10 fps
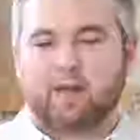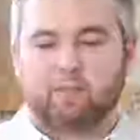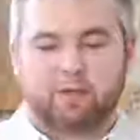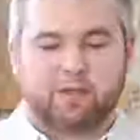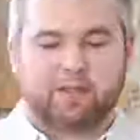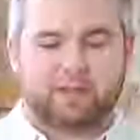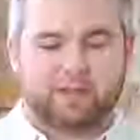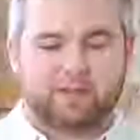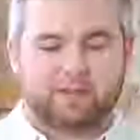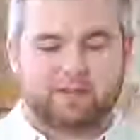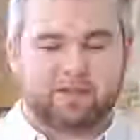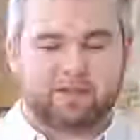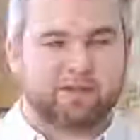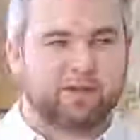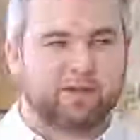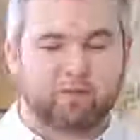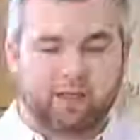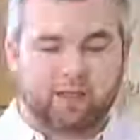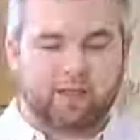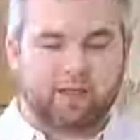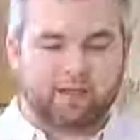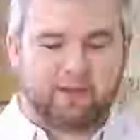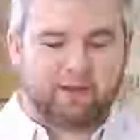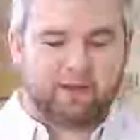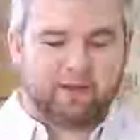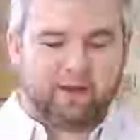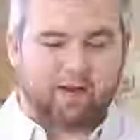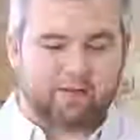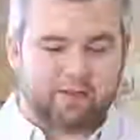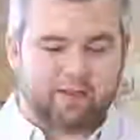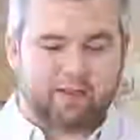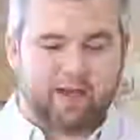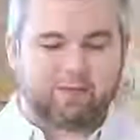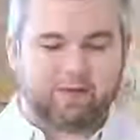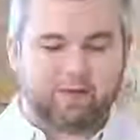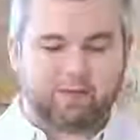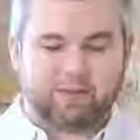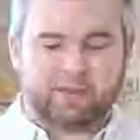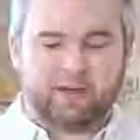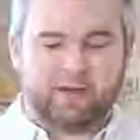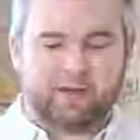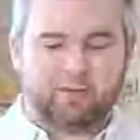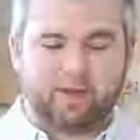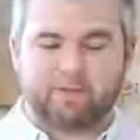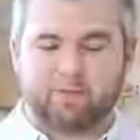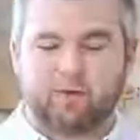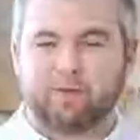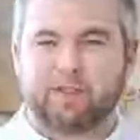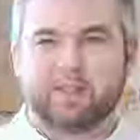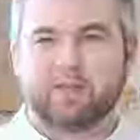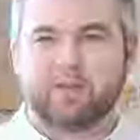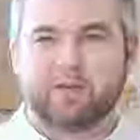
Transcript: which I think is really obviously evident to us in a lot of ways from what we see in the